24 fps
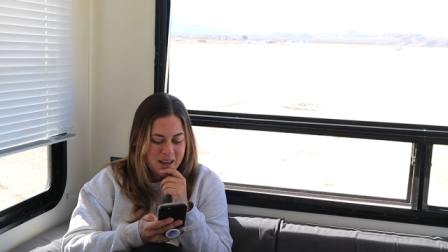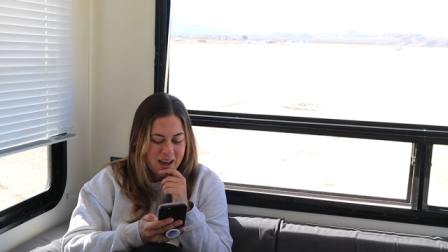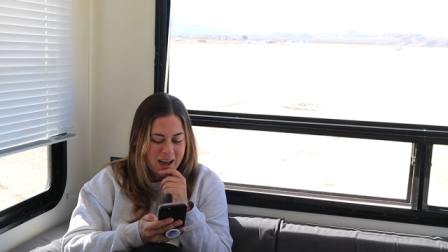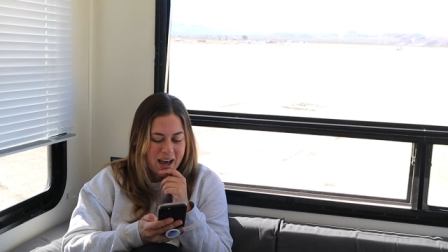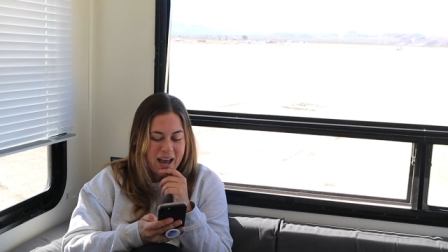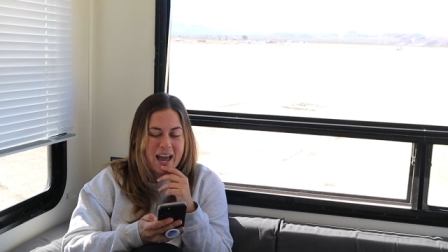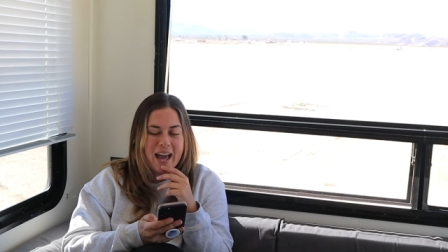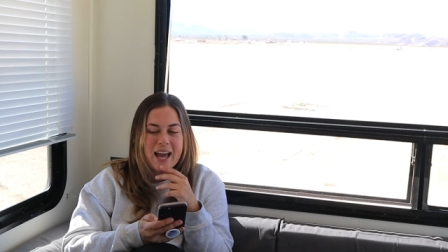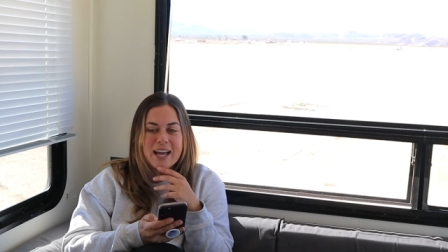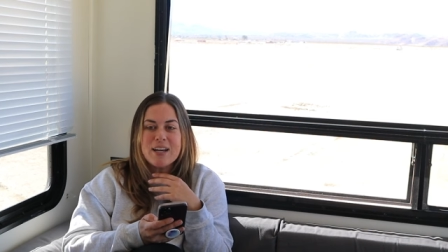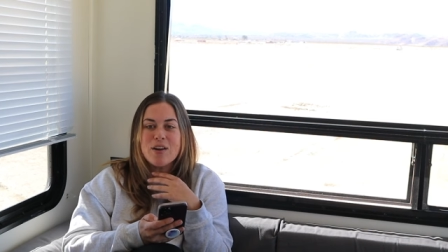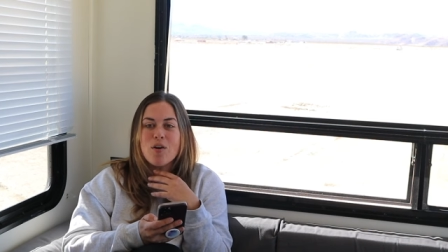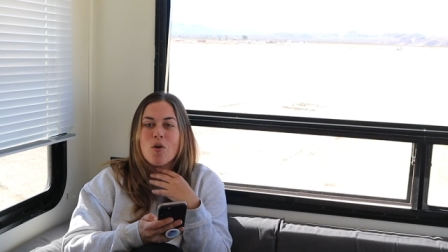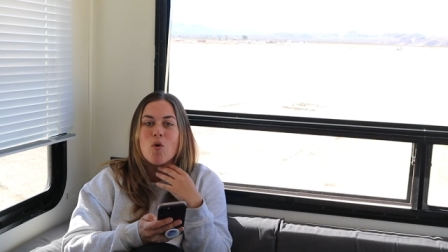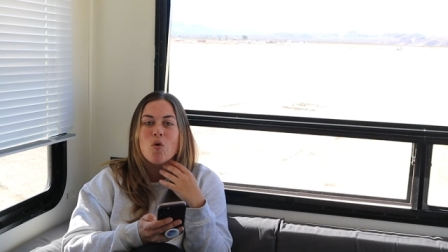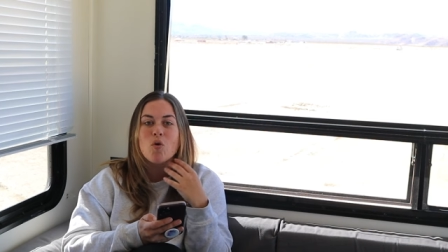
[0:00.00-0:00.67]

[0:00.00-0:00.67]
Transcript: I had to